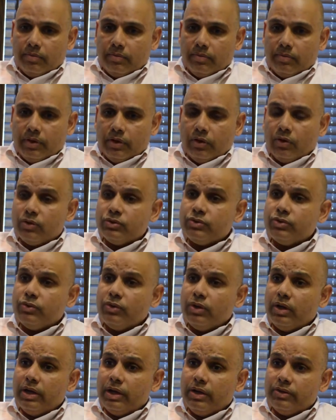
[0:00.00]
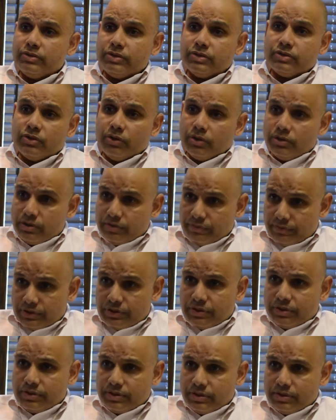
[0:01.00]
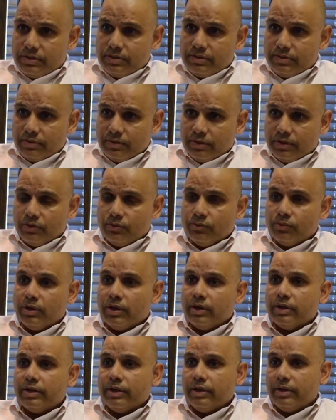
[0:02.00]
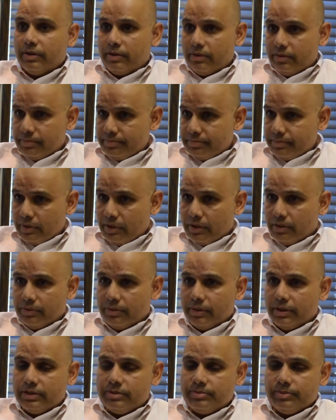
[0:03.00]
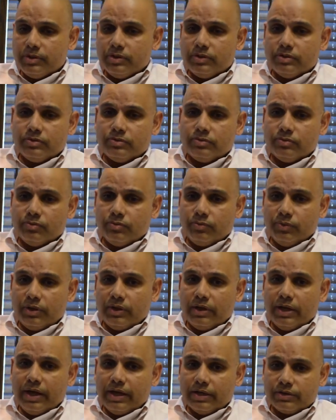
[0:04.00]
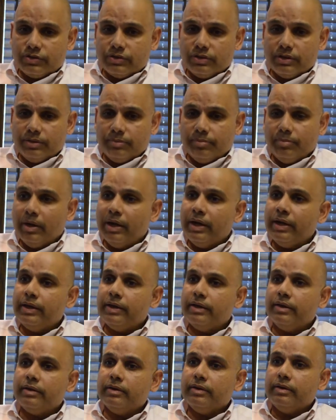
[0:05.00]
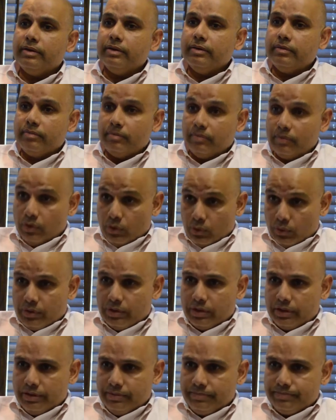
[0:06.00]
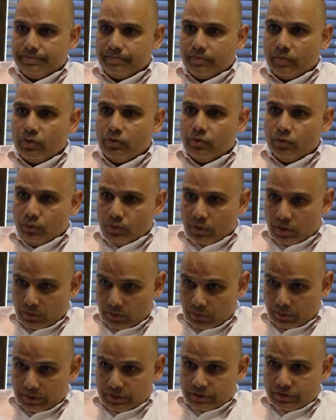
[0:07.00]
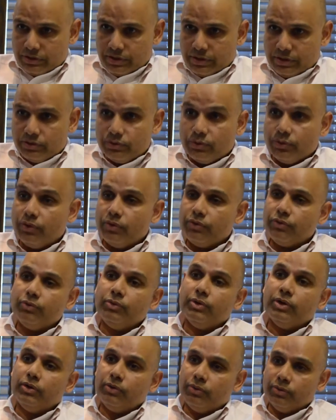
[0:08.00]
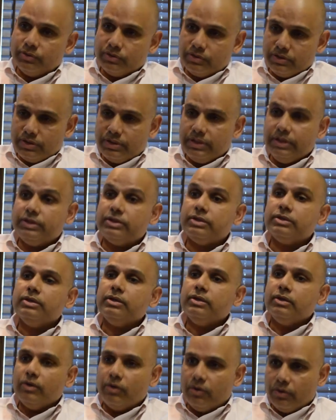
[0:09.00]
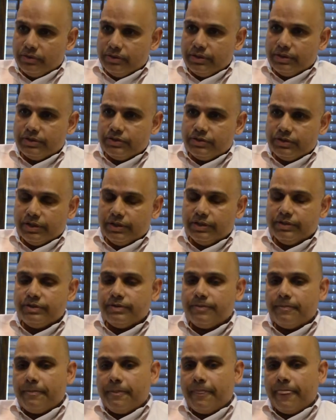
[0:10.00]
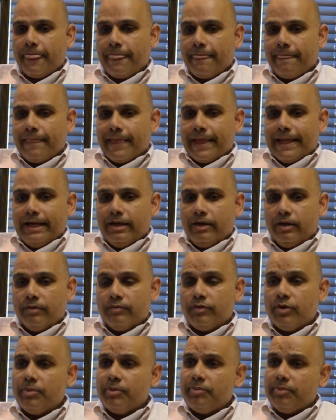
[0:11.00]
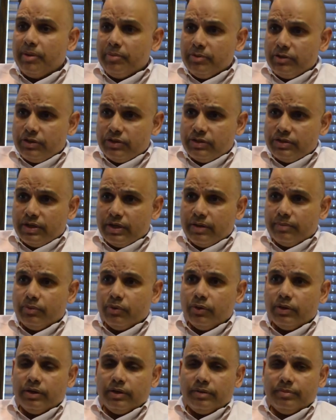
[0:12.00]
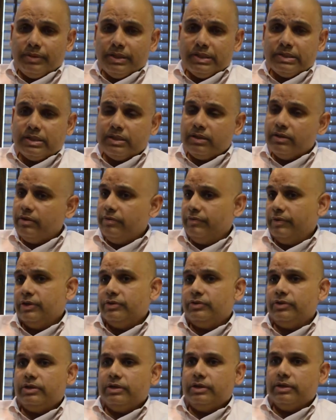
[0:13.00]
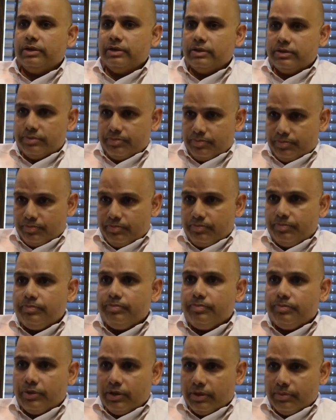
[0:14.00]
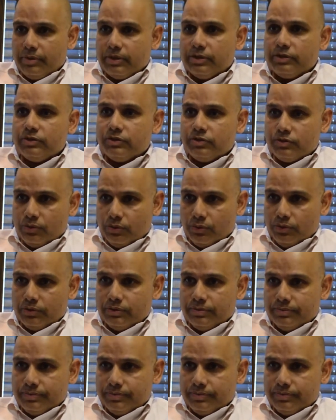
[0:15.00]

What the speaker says: It also allows us cost efficiencies that you can't get otherwise, because we're actually buying locally through our own exchange or through our own seat on the exchange. From a publisher standpoint, it means that their inventory is pretty much sold.